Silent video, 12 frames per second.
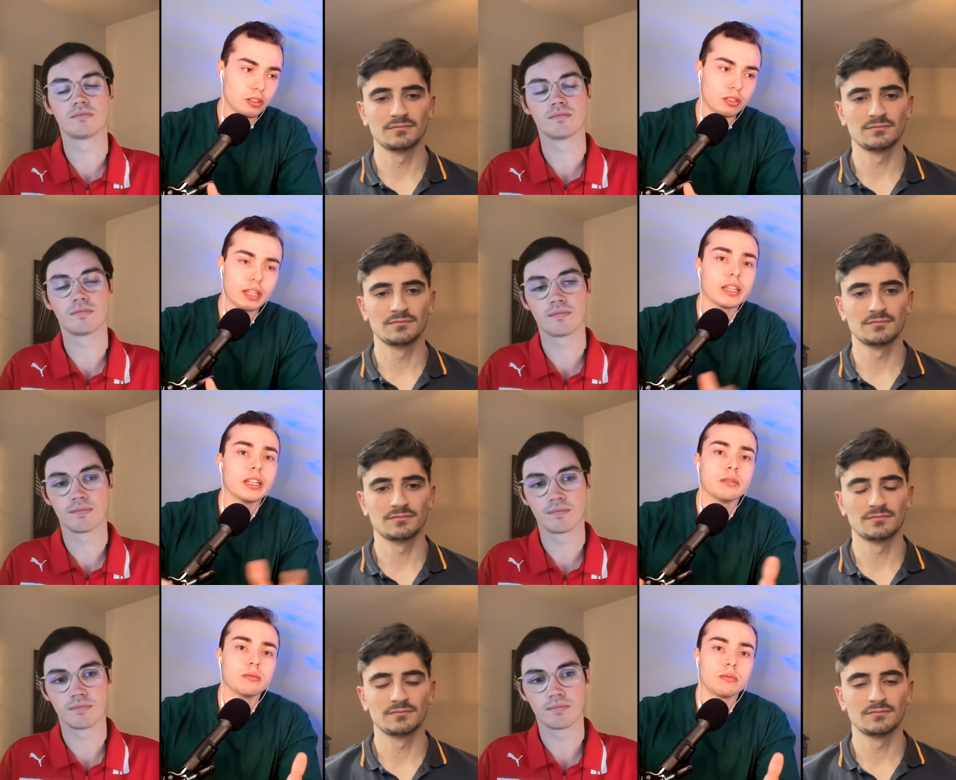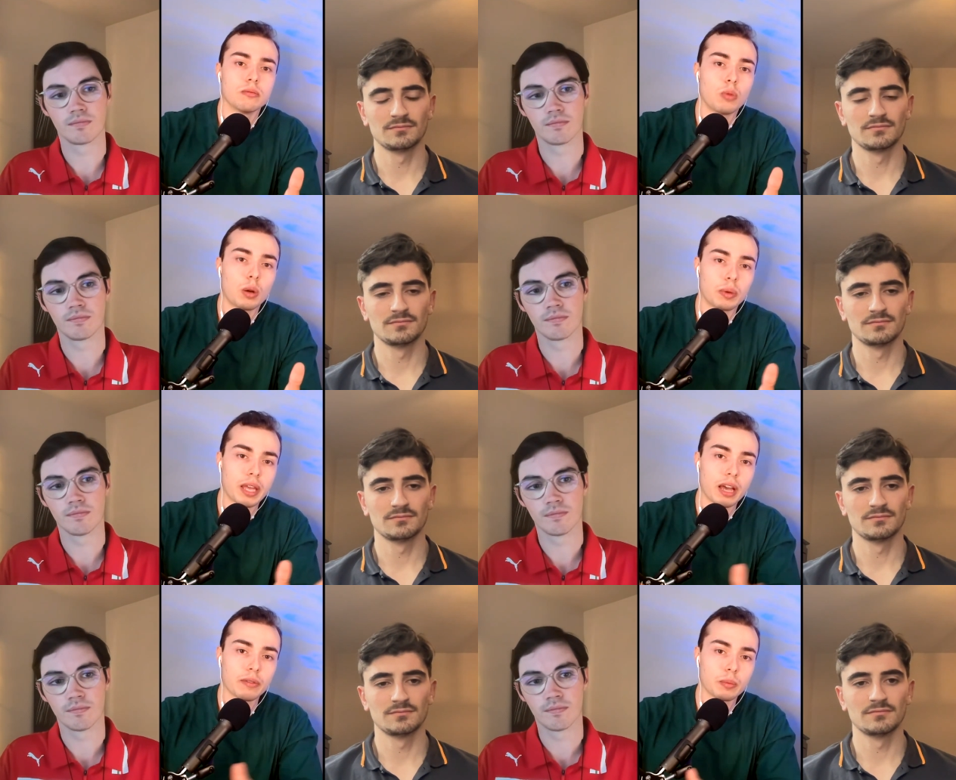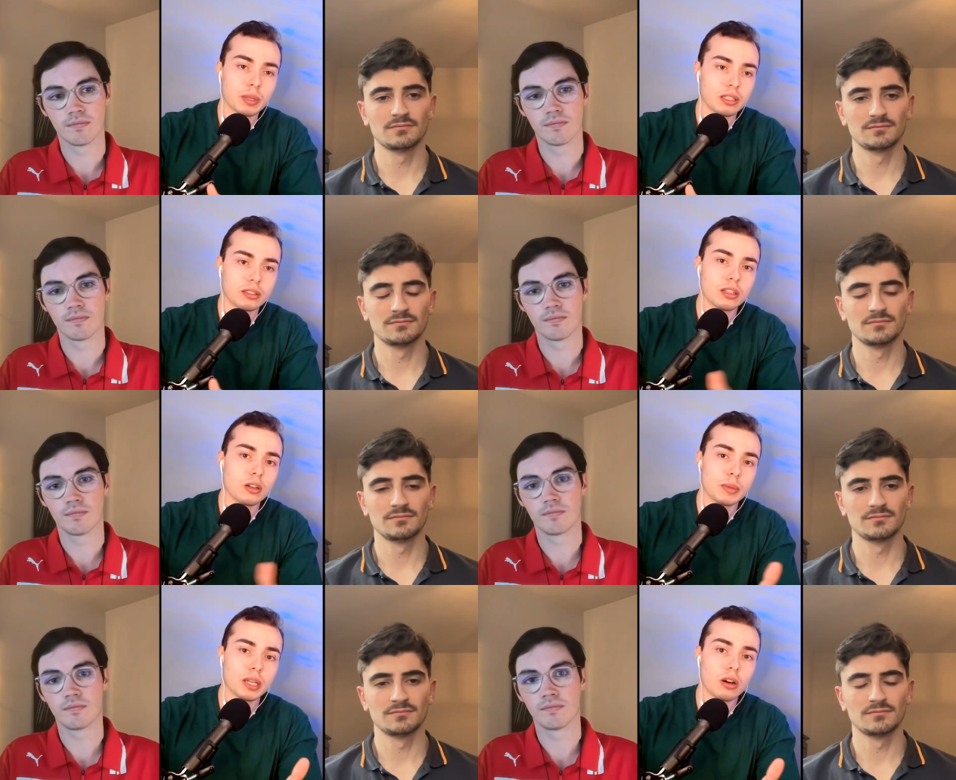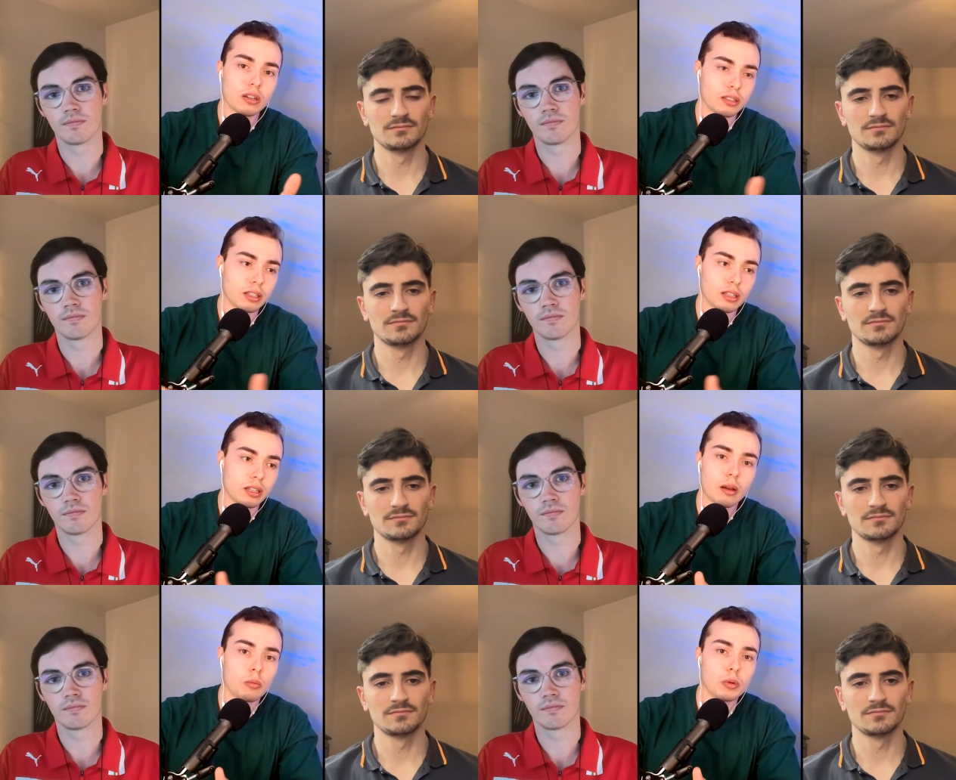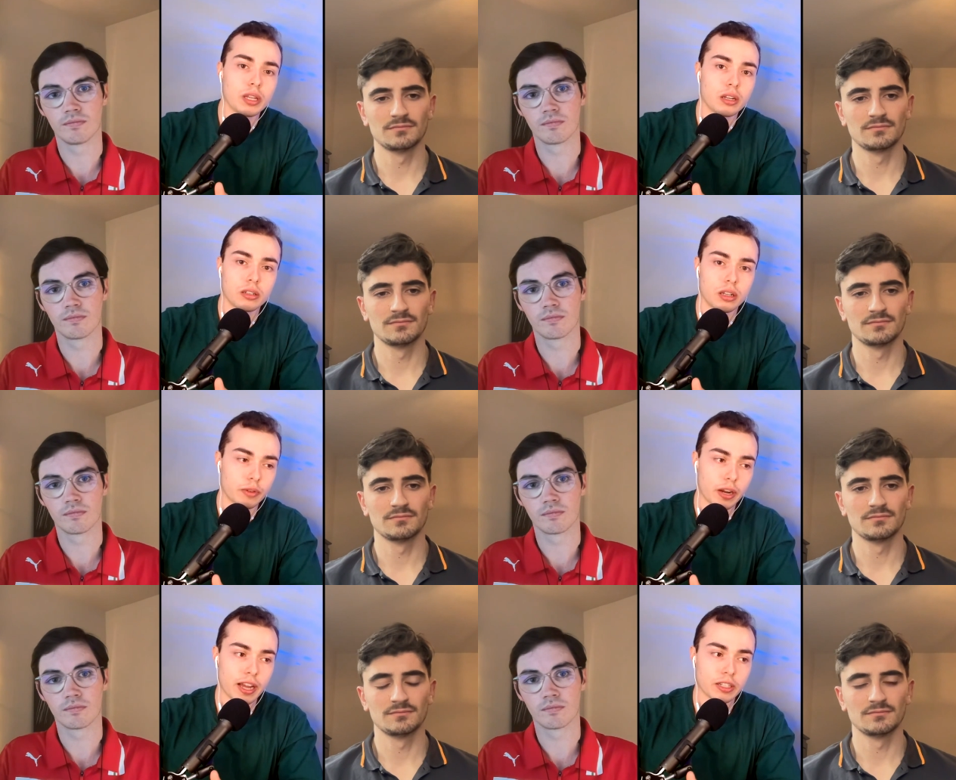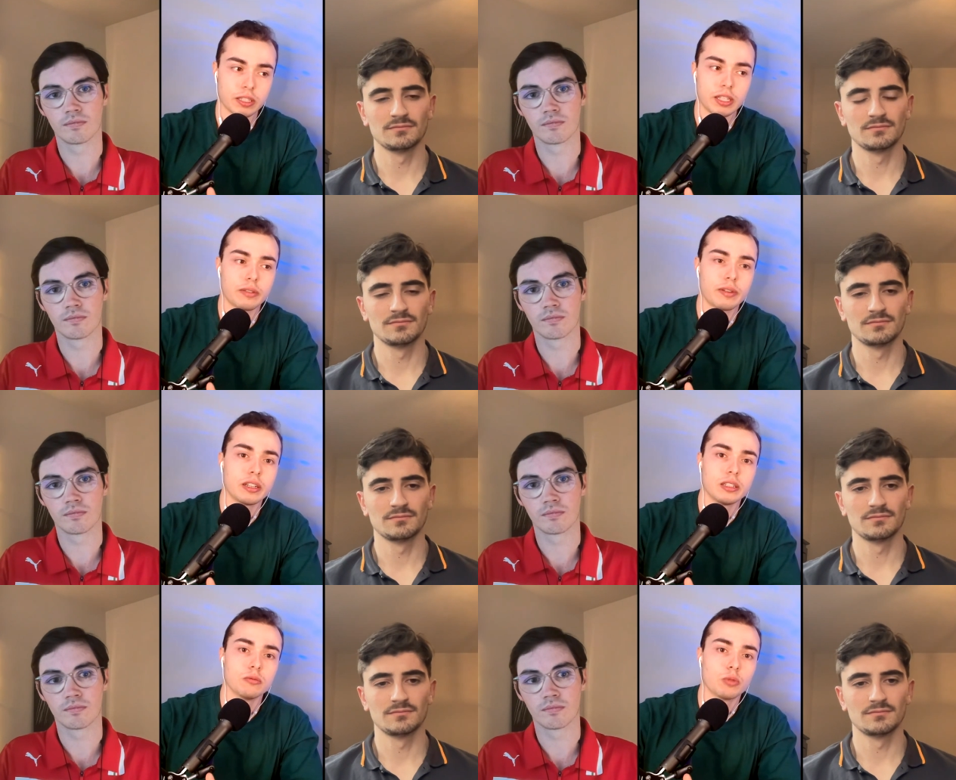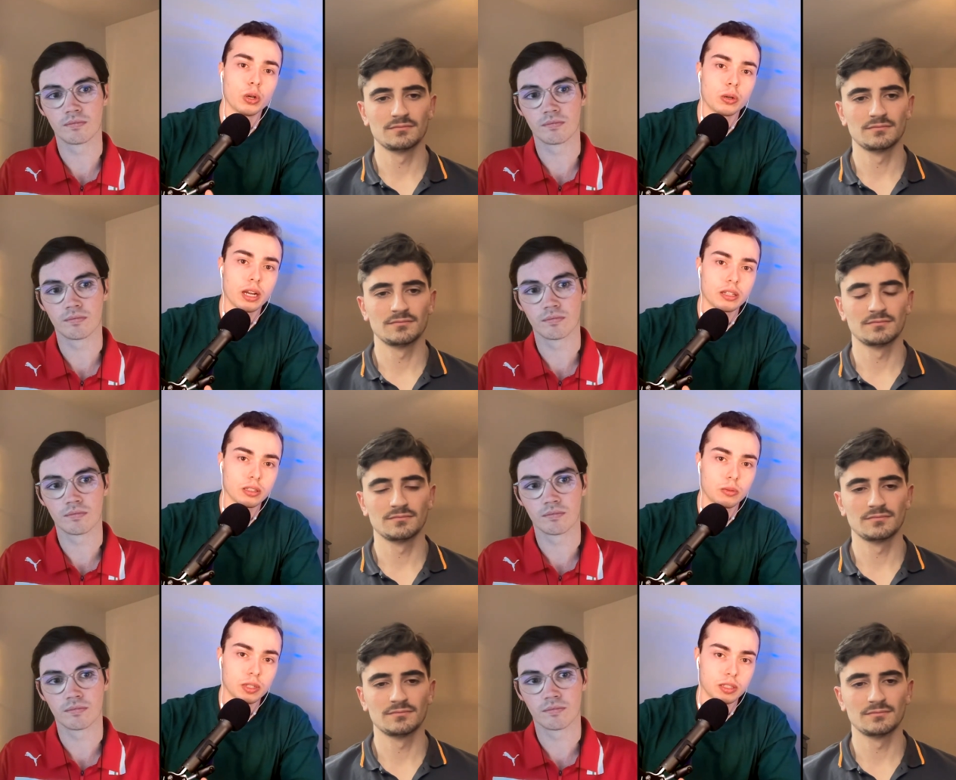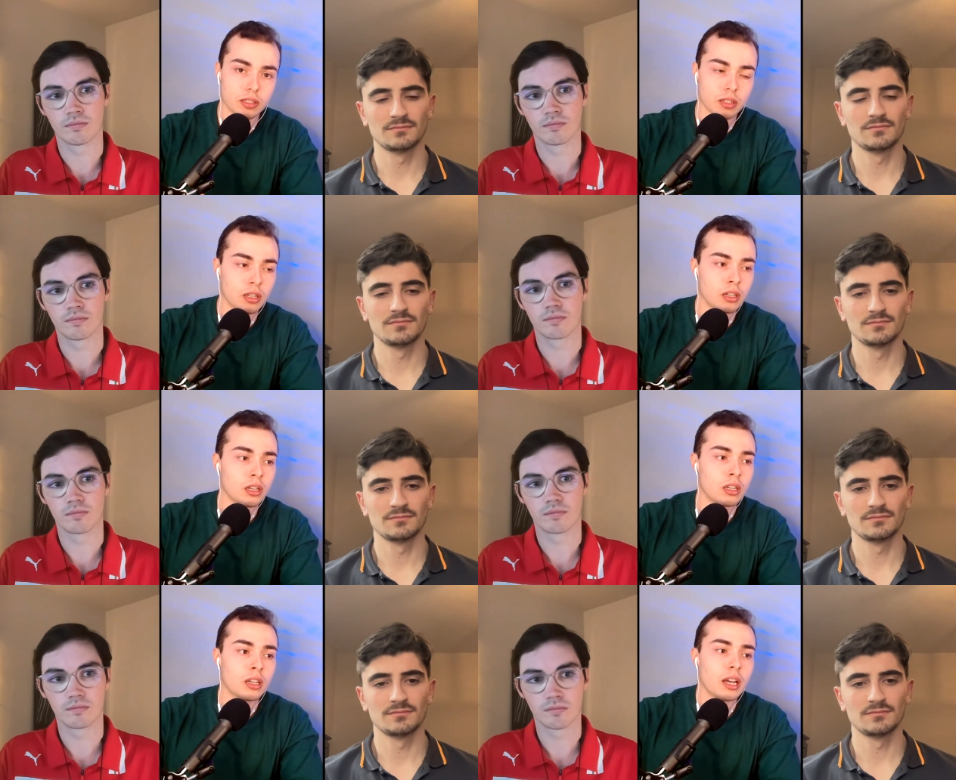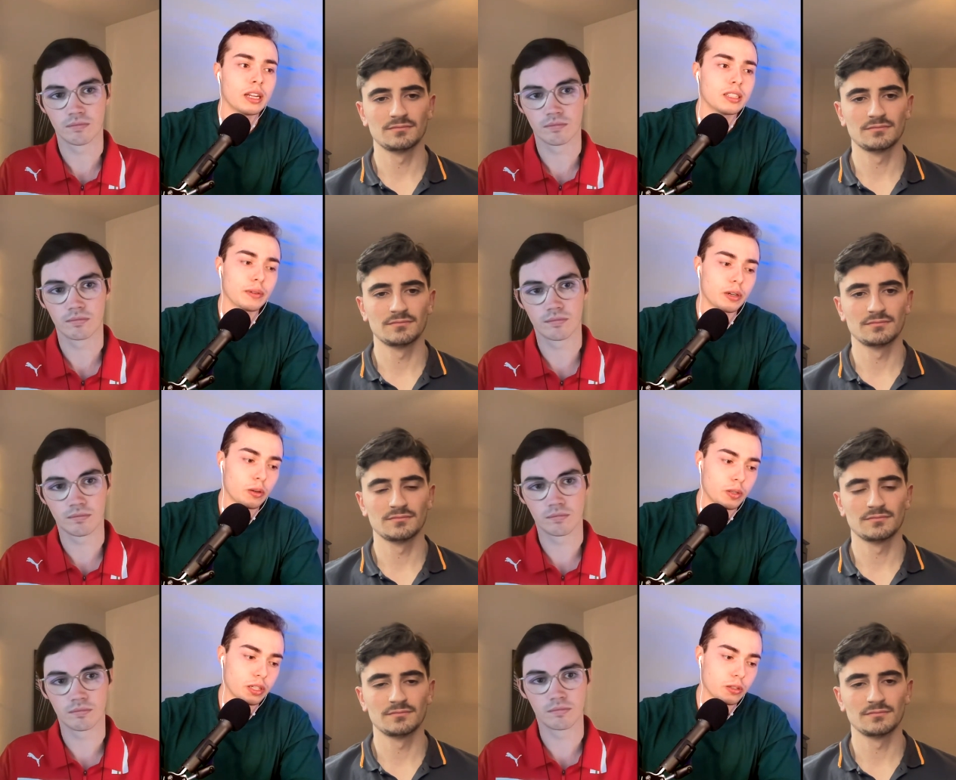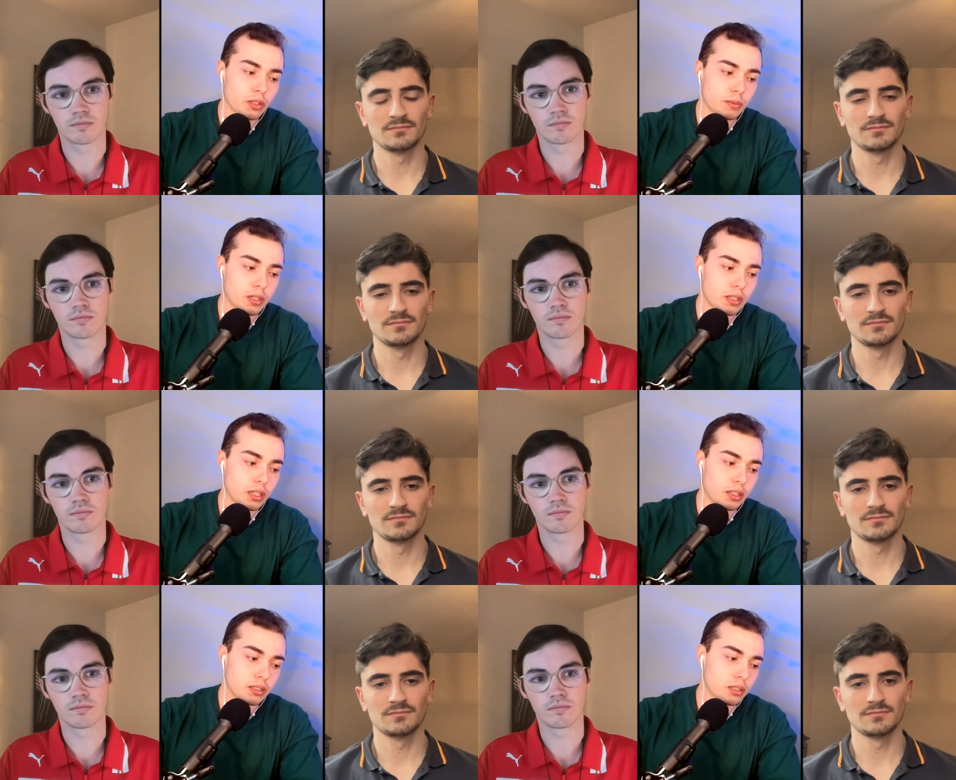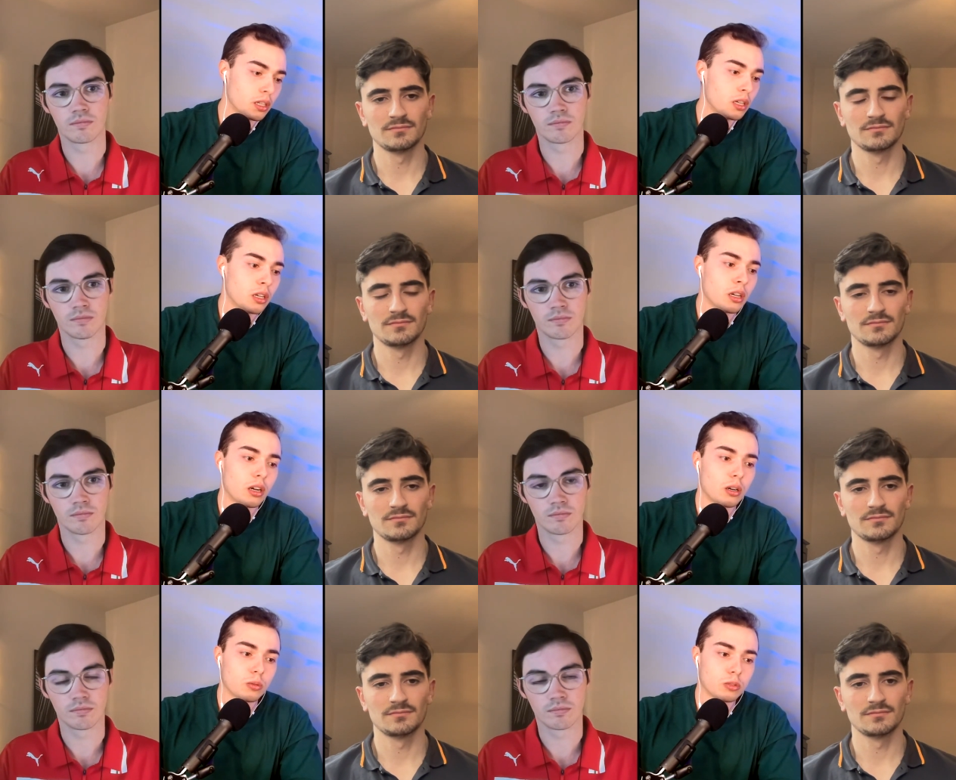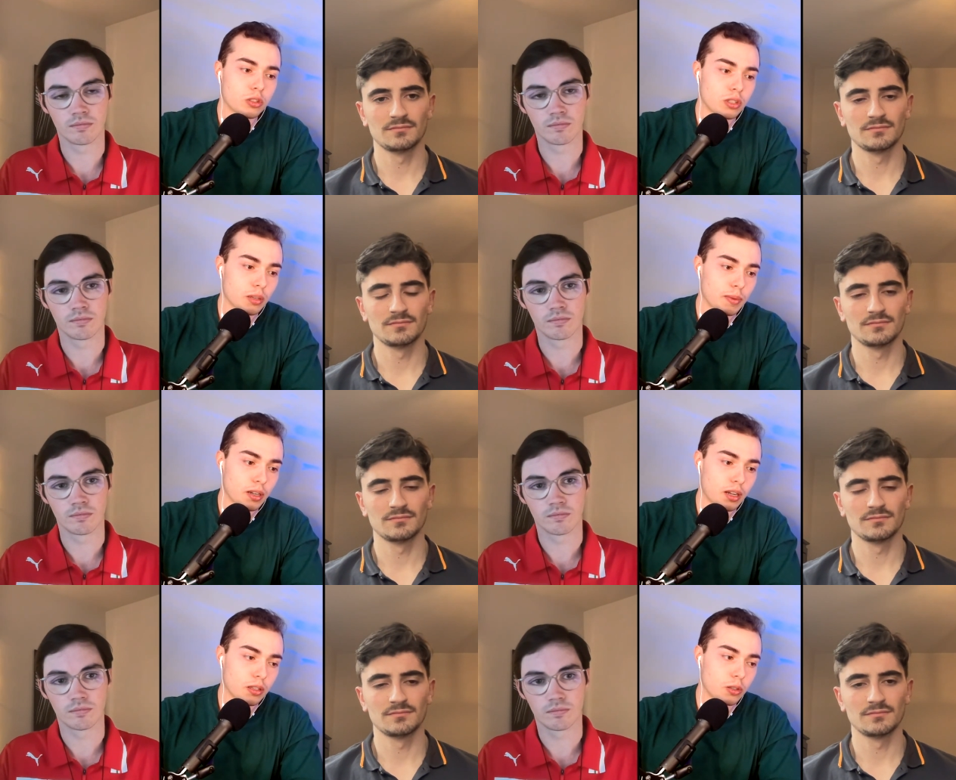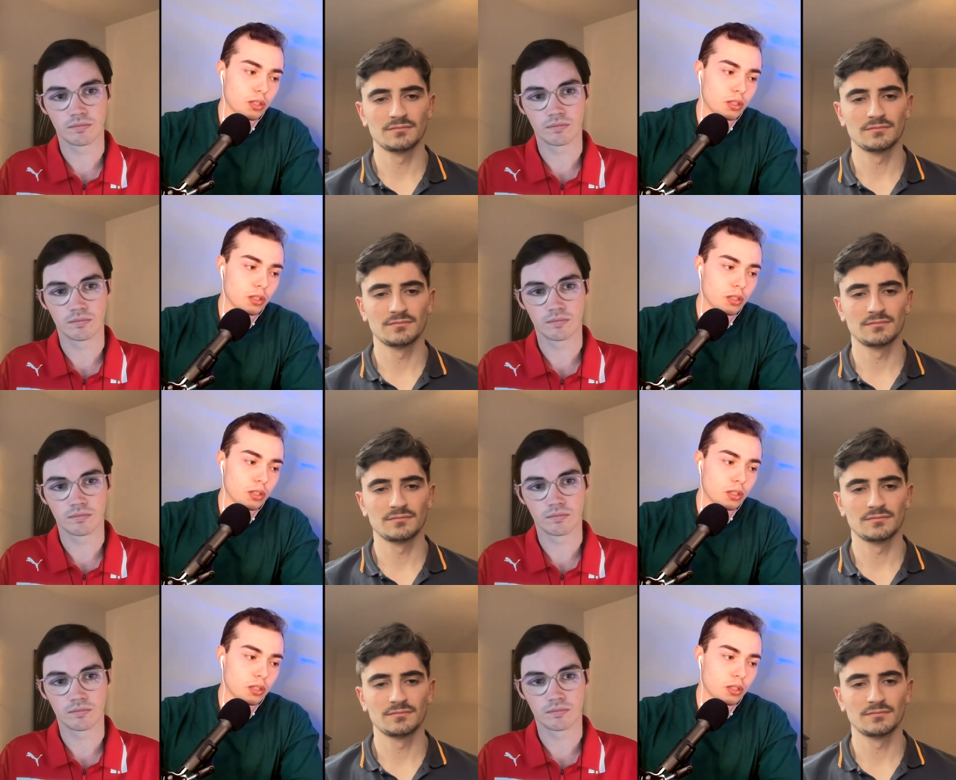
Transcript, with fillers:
Speaker 1: just take it in while we have it, because it's going to be gone, and then that'll be it. None of our actions have any real consequences. Anytime I always hear somebody say, like, oh, just think about how you